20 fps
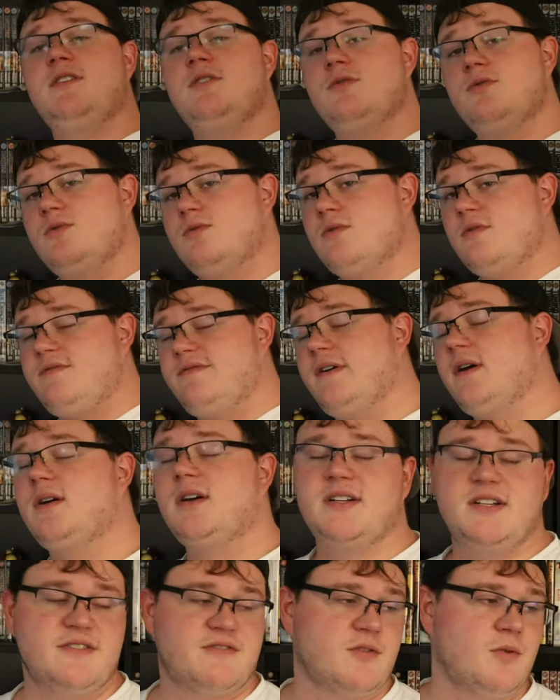you
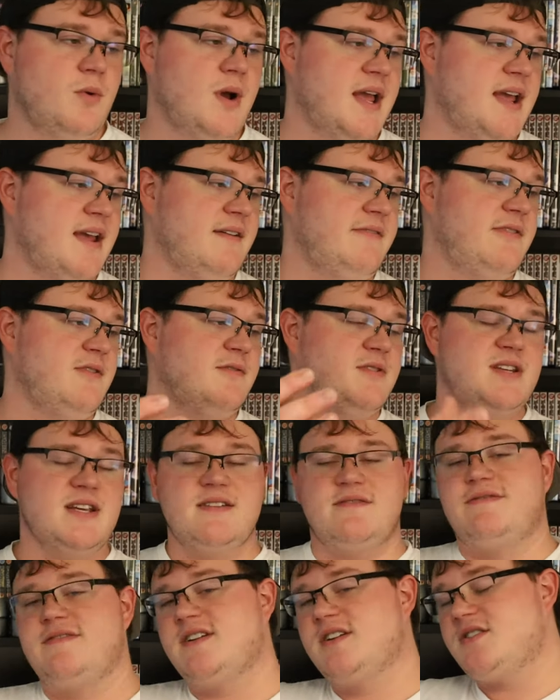felt a different way if you
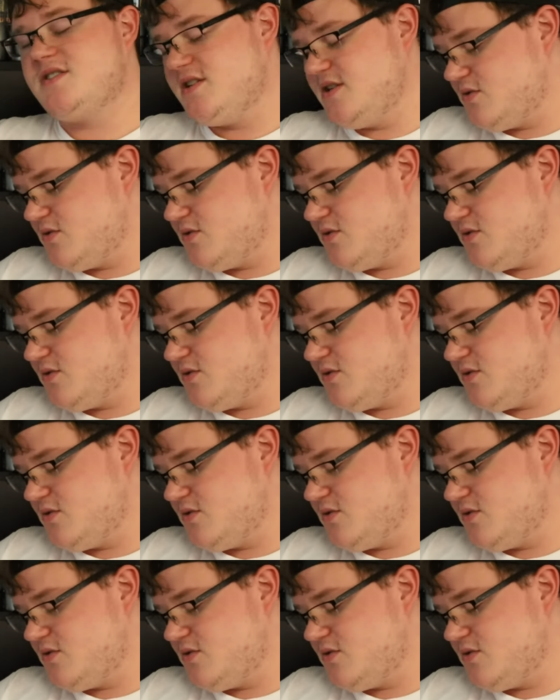did finish